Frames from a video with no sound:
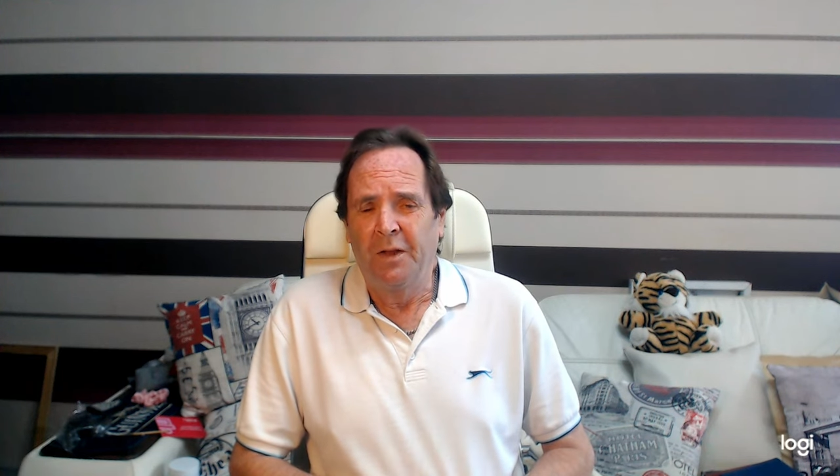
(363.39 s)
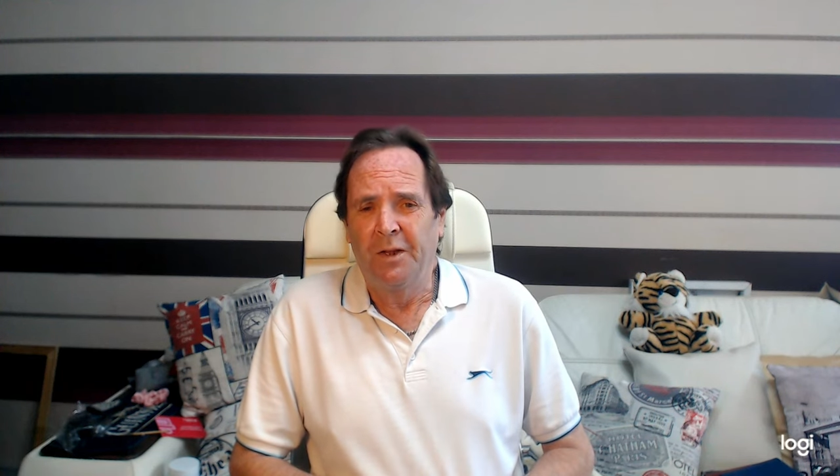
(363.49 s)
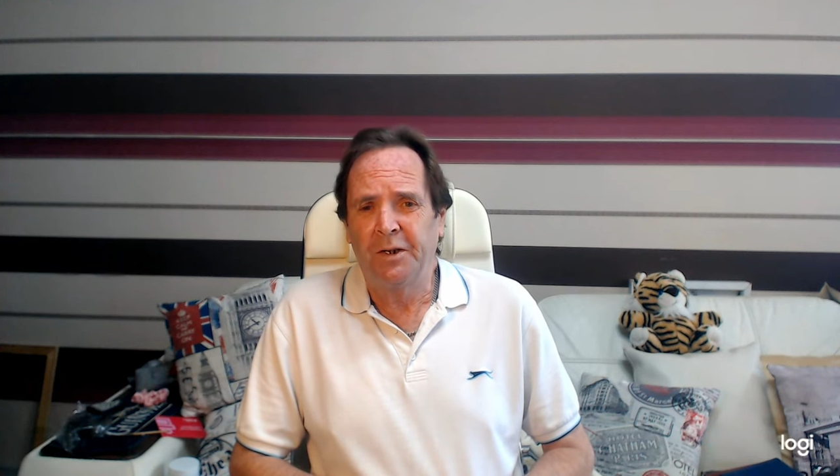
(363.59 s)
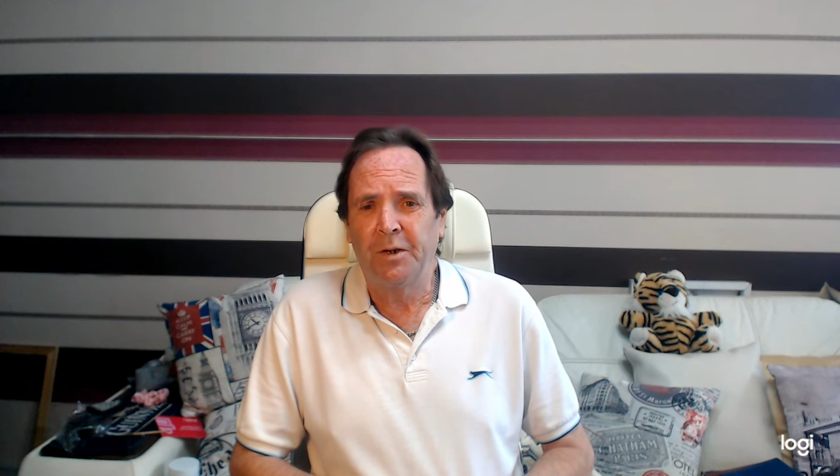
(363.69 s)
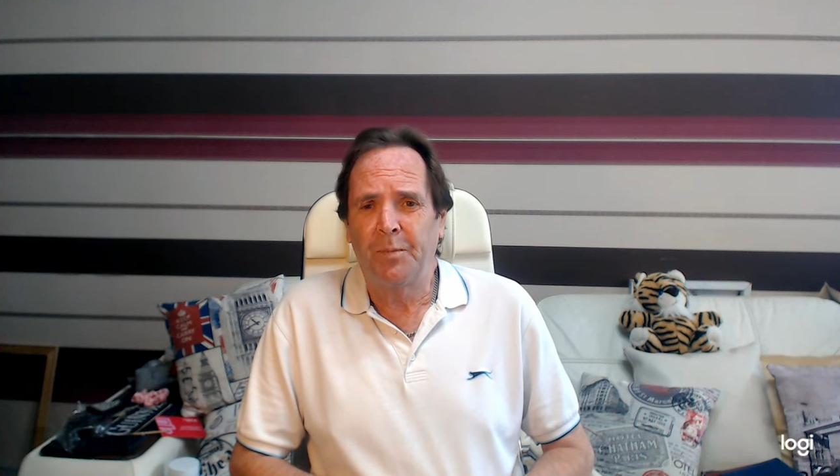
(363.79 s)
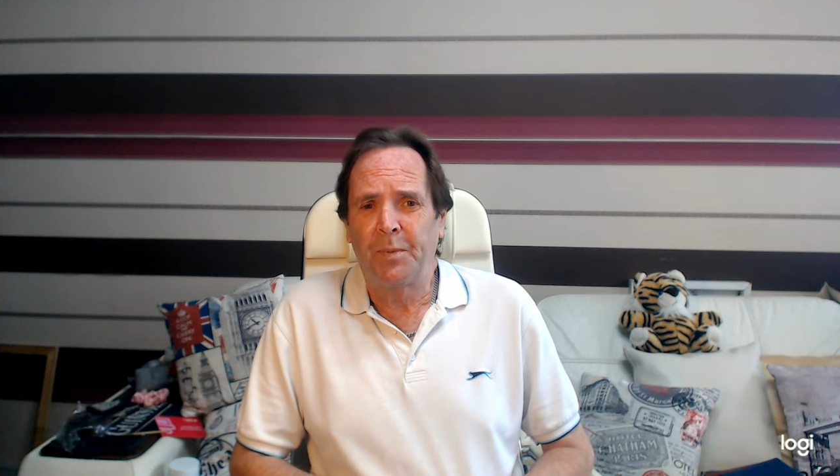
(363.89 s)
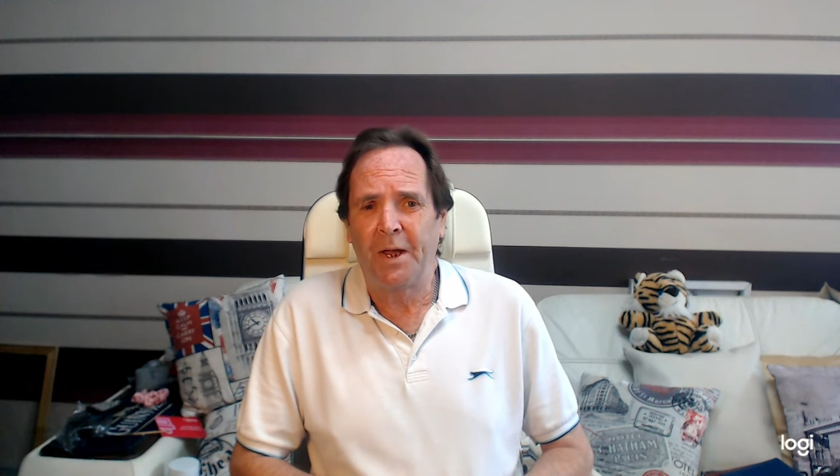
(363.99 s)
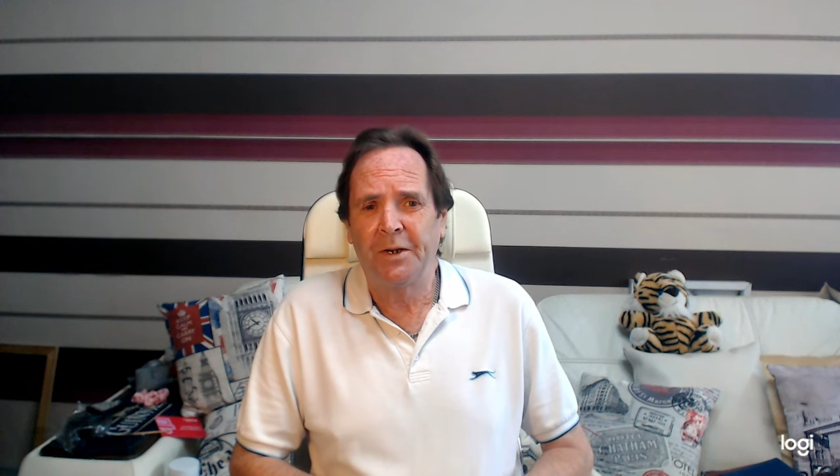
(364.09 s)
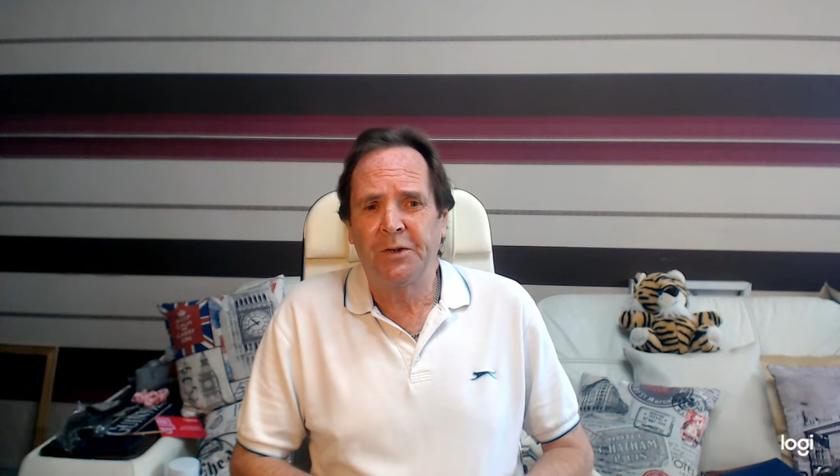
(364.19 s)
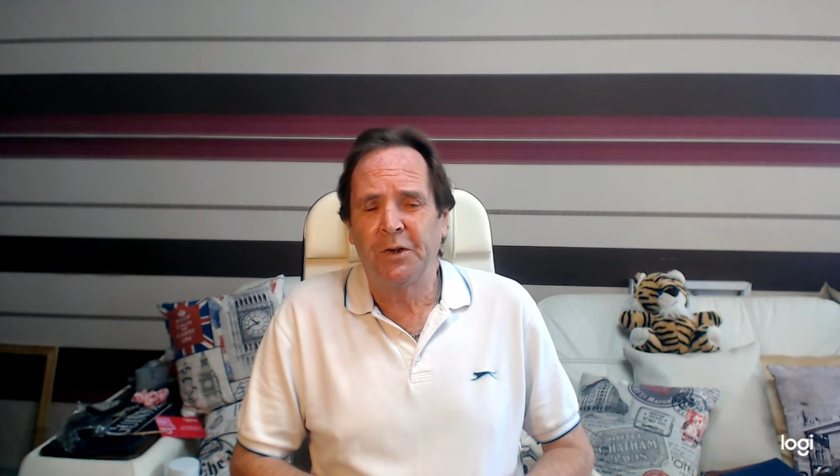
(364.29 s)
than
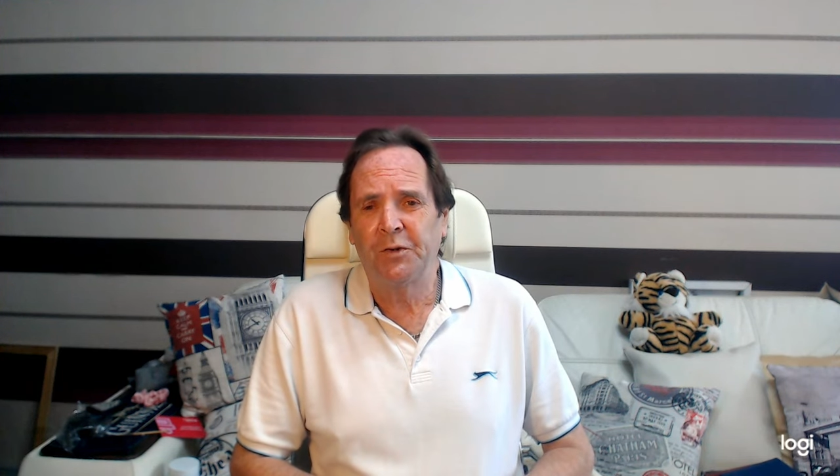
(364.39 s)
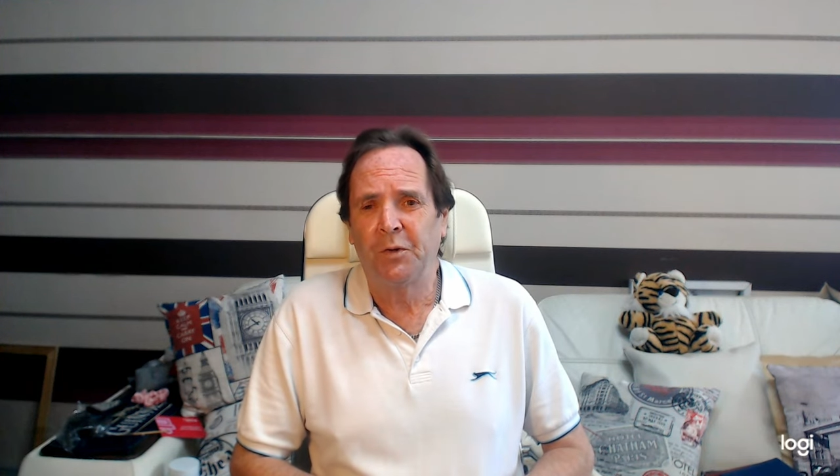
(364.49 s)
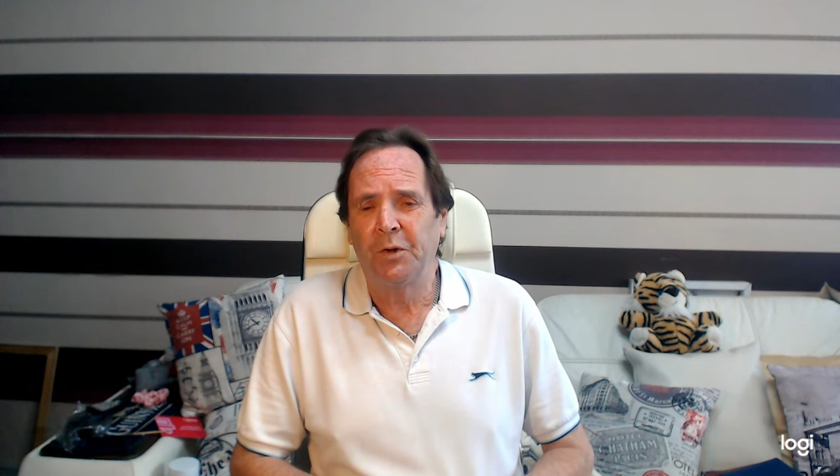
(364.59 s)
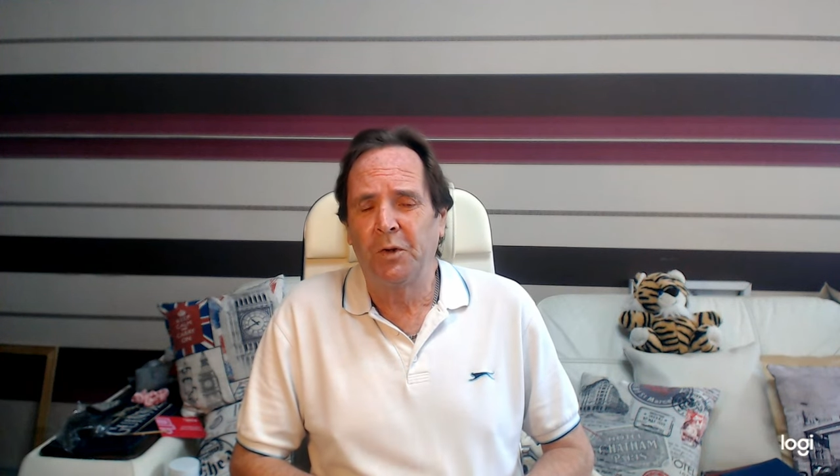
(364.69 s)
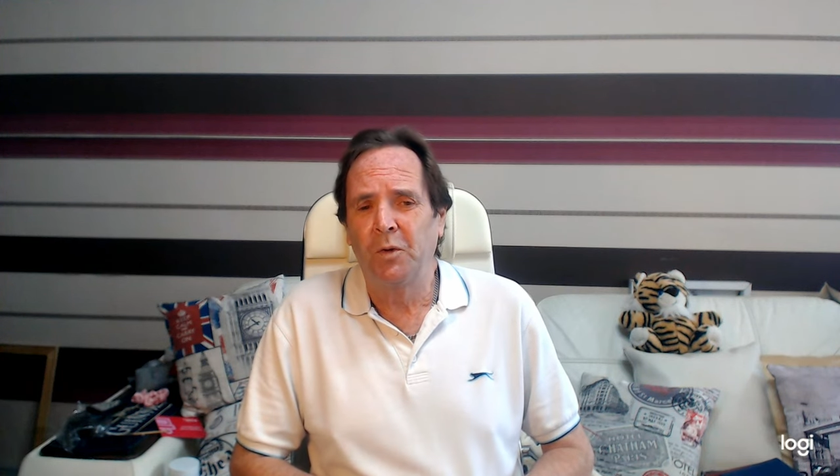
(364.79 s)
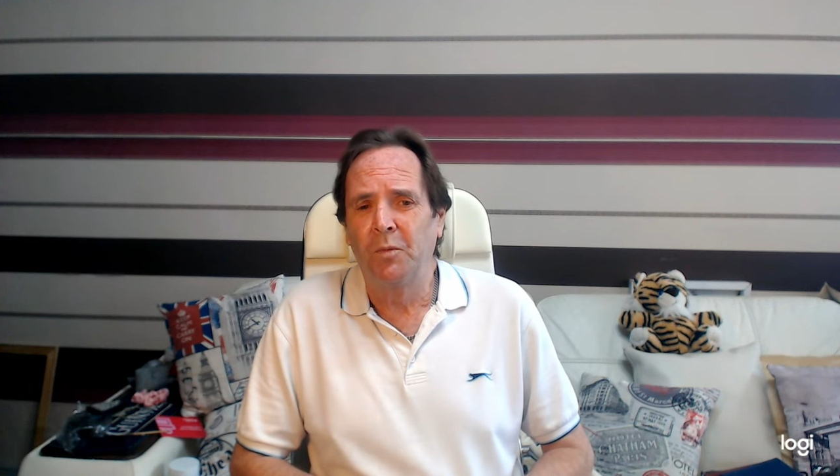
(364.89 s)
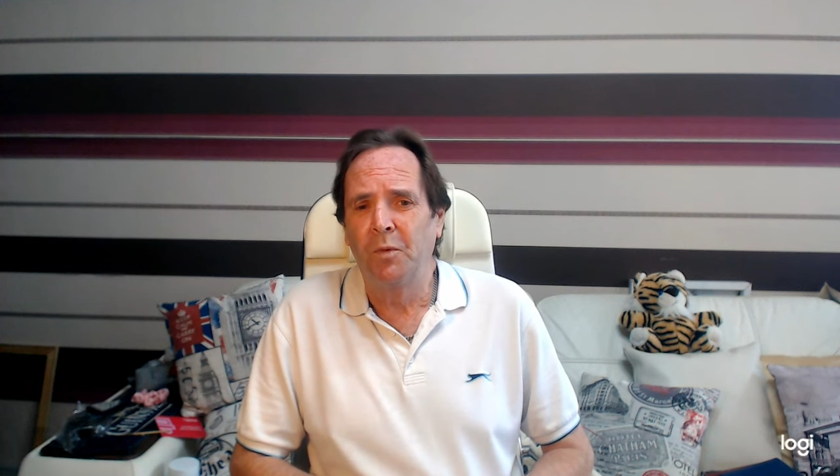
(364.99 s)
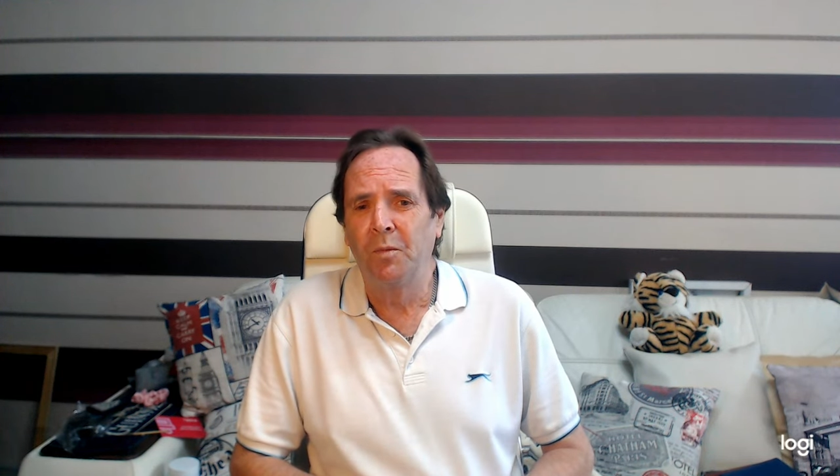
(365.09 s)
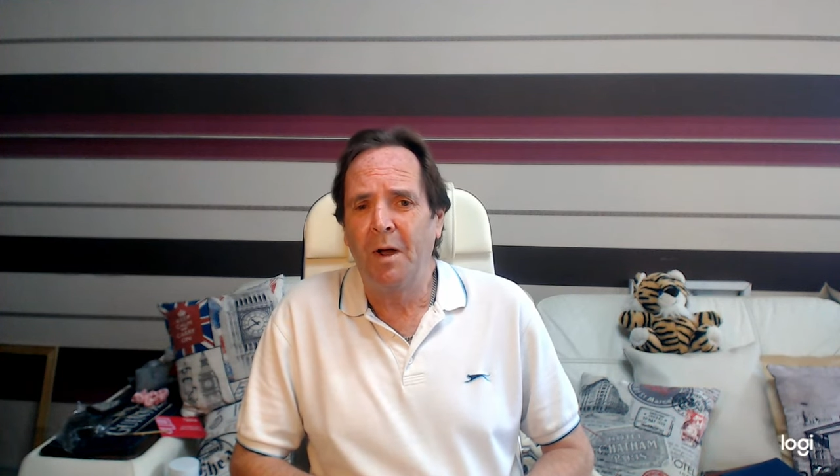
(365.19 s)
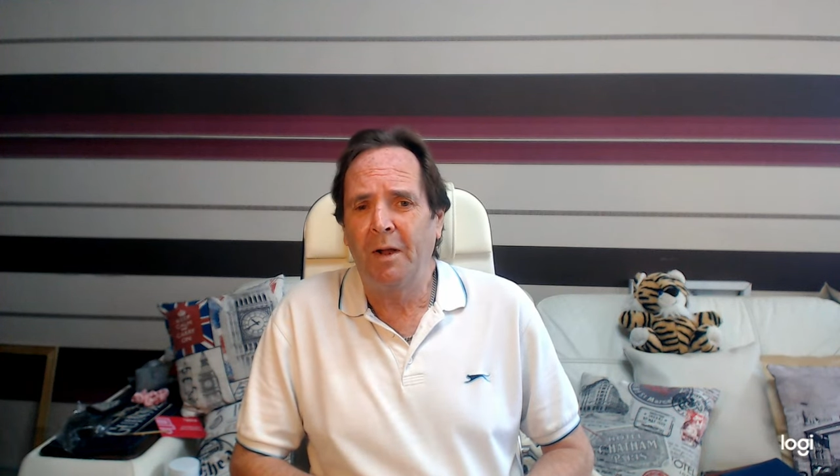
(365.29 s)
competitors on the
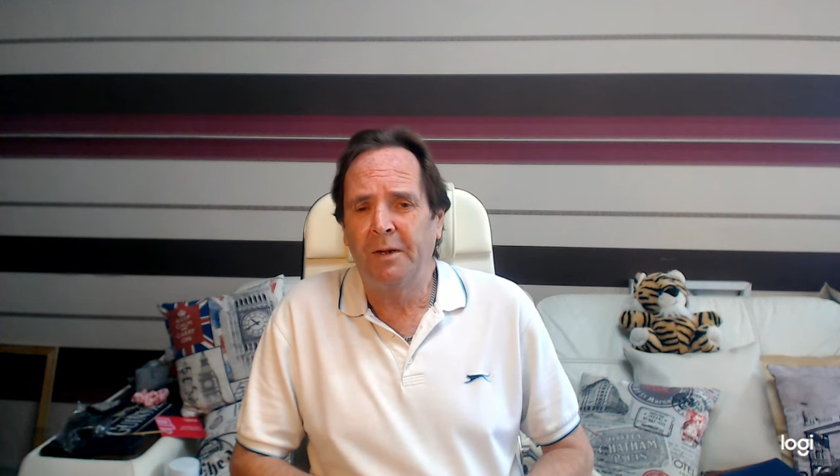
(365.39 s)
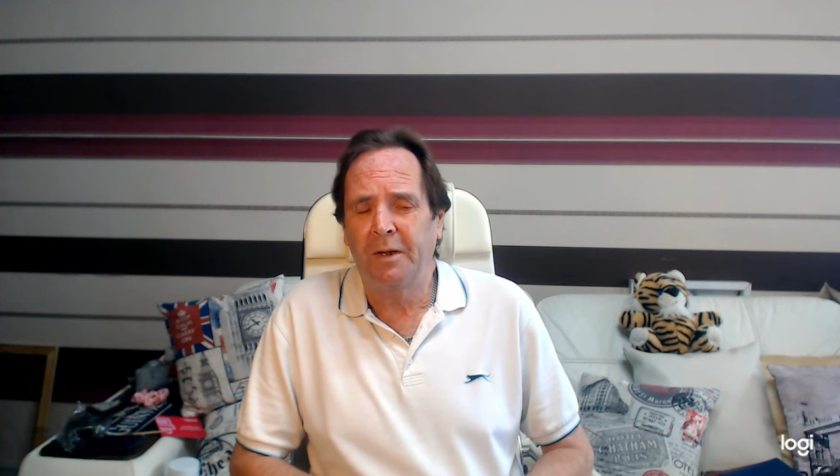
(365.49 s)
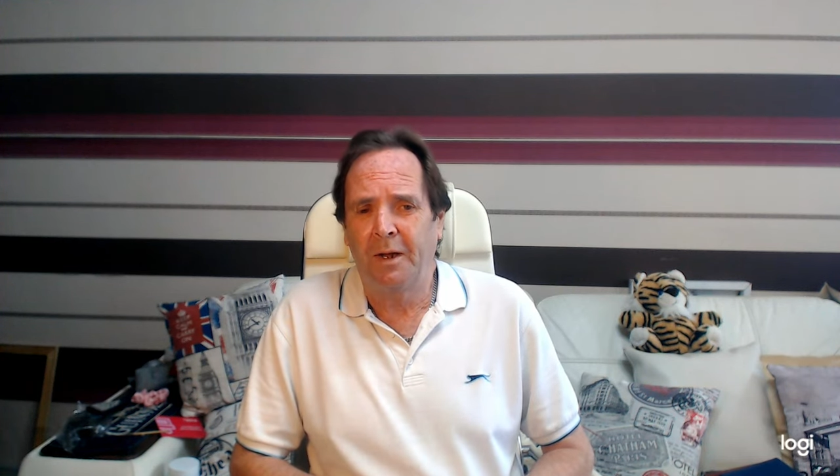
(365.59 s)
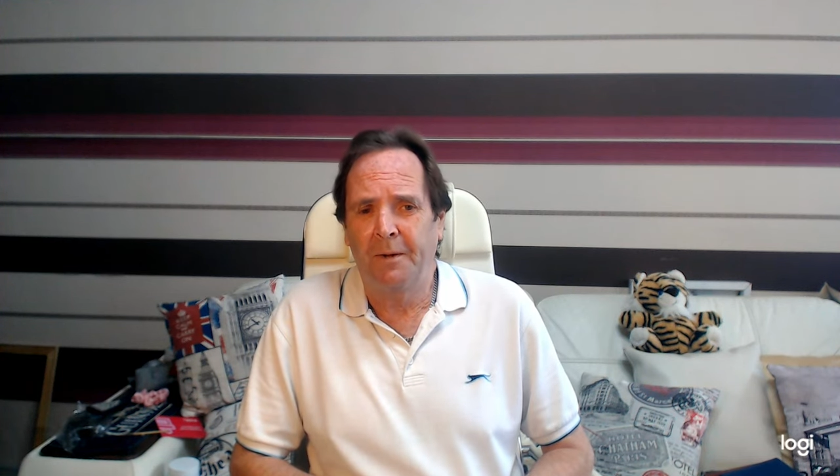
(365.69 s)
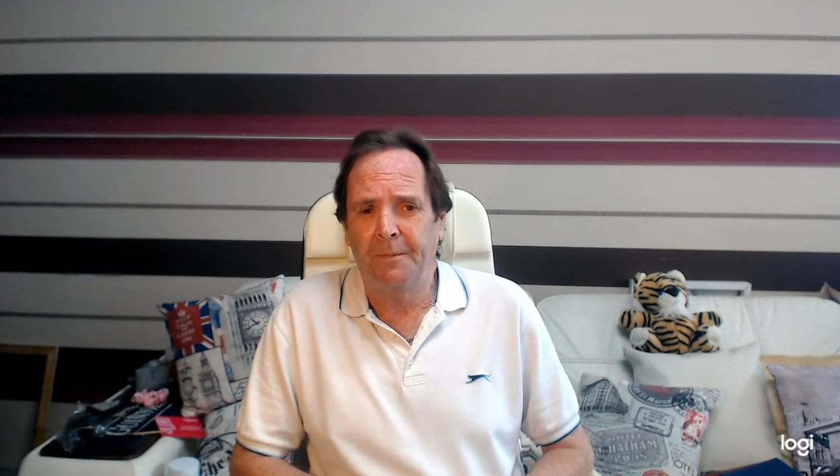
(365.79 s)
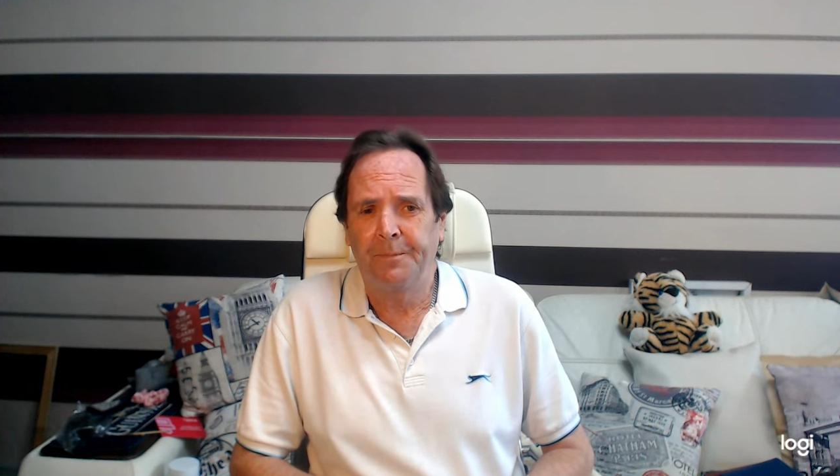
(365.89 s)
global market.